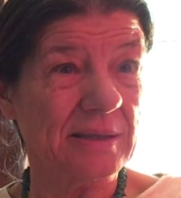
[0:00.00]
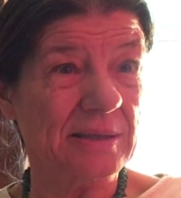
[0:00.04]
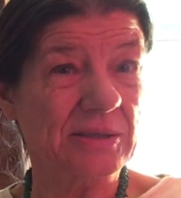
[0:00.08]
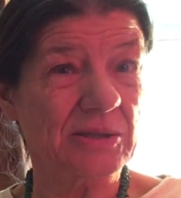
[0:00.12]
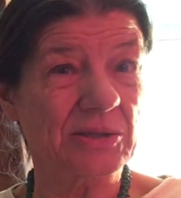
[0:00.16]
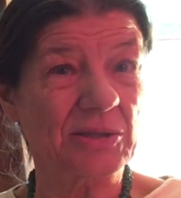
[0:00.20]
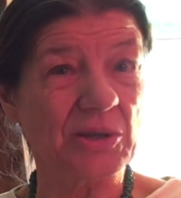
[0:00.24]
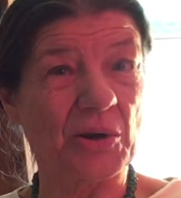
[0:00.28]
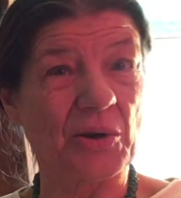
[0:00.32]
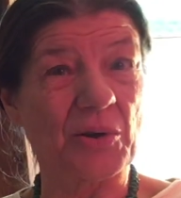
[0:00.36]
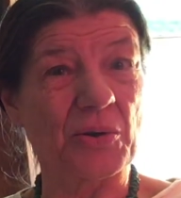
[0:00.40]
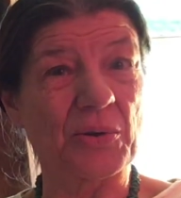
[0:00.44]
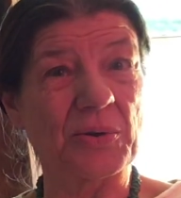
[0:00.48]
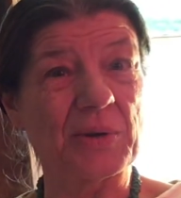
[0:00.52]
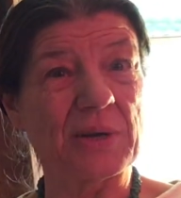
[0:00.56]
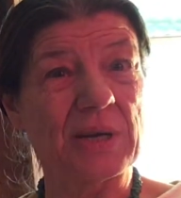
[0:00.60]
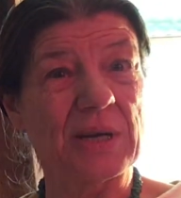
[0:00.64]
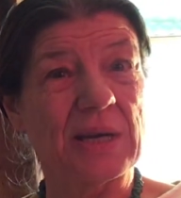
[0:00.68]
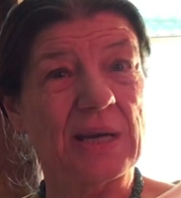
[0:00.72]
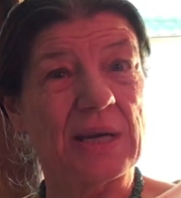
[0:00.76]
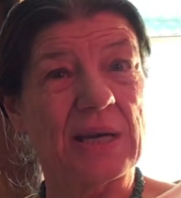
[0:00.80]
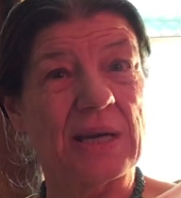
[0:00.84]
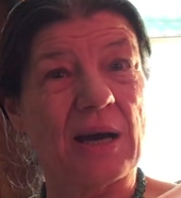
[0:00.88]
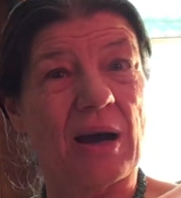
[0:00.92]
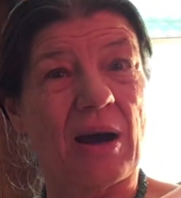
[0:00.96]
So
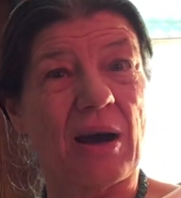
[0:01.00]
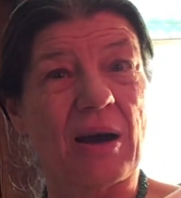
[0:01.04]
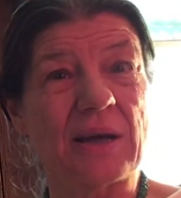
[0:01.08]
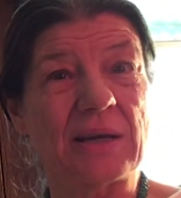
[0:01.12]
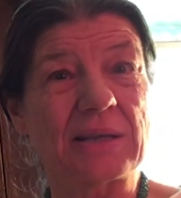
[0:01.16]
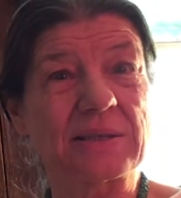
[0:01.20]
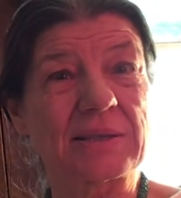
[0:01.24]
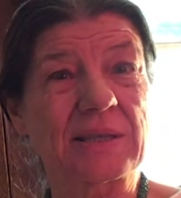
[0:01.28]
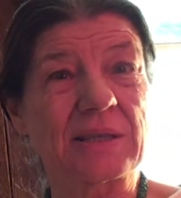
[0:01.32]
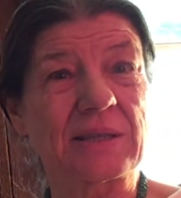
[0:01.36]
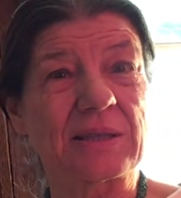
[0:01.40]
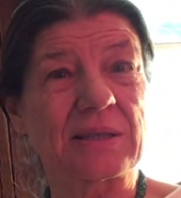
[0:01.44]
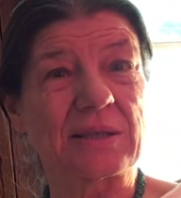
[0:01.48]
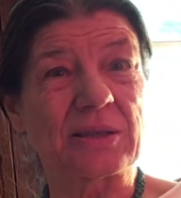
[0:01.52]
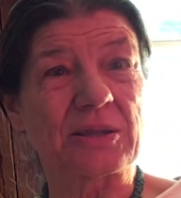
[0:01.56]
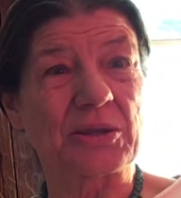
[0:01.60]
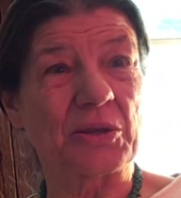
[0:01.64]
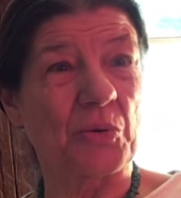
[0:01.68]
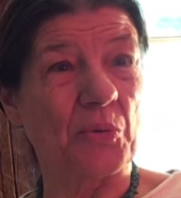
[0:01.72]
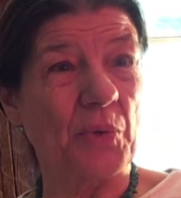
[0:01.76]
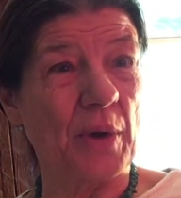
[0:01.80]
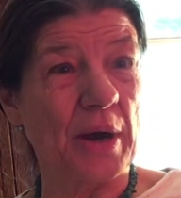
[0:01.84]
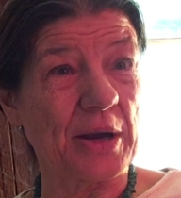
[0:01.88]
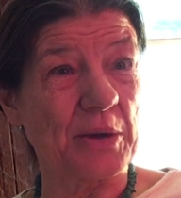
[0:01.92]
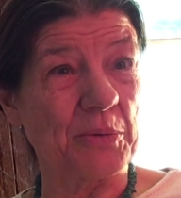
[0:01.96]
is it the
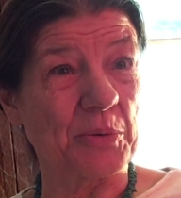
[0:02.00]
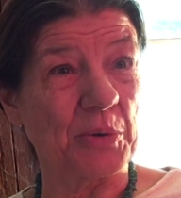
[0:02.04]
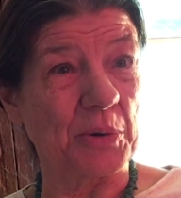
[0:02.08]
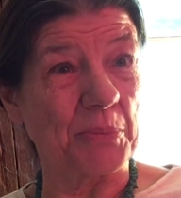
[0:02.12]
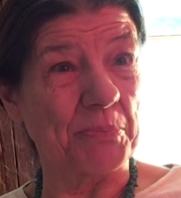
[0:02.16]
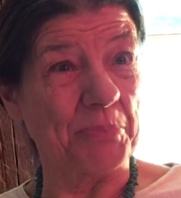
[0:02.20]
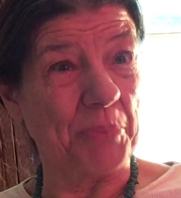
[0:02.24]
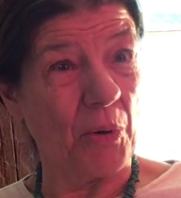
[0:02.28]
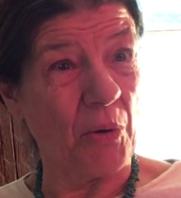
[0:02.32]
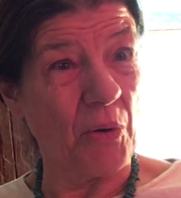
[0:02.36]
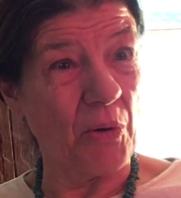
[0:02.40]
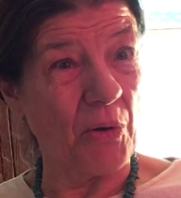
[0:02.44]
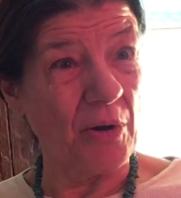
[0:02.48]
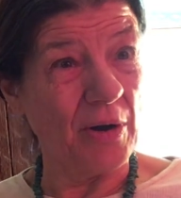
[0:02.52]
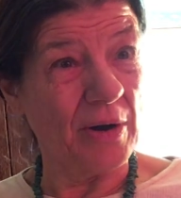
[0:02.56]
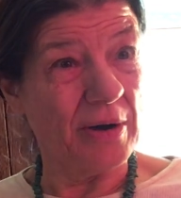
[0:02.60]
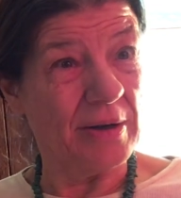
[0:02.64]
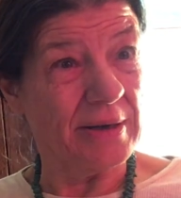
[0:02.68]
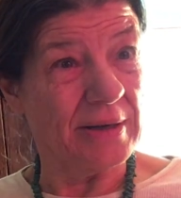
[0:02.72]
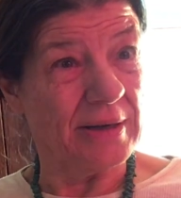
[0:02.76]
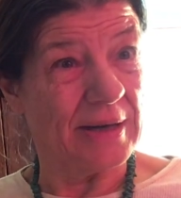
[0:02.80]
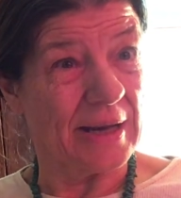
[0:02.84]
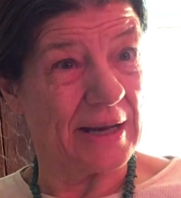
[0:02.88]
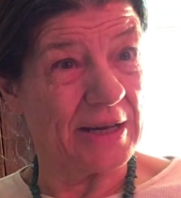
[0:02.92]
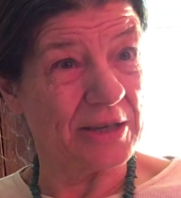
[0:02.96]
way we're
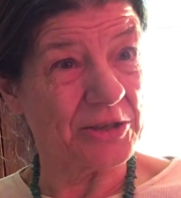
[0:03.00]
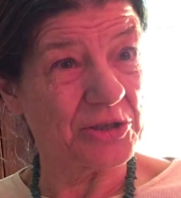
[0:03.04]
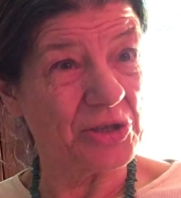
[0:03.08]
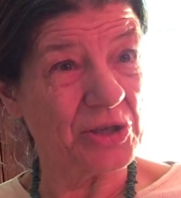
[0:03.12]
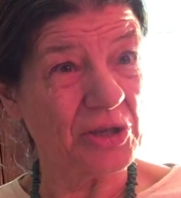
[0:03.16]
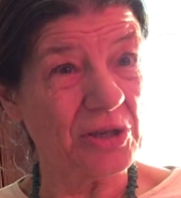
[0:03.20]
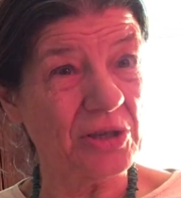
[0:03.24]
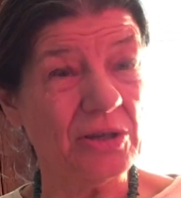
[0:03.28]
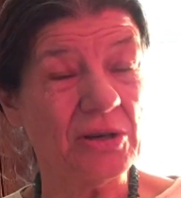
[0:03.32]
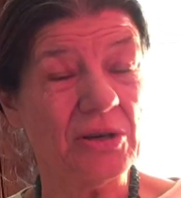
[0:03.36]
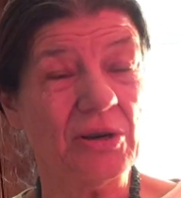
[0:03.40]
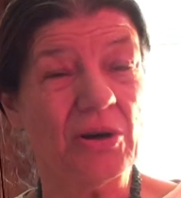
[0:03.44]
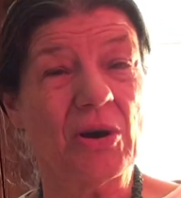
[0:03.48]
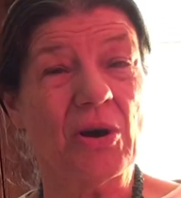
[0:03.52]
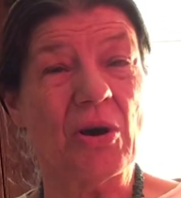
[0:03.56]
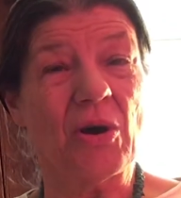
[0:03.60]
born, nature,